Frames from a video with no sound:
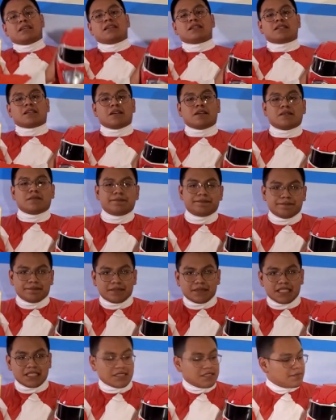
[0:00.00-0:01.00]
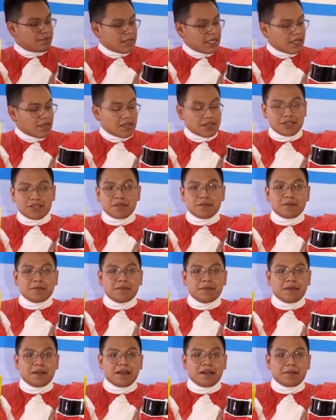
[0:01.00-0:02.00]
so this is my costume.
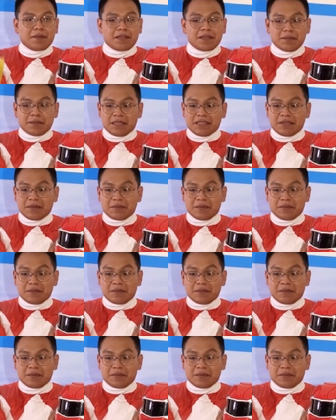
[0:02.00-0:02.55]
I'm gonna be the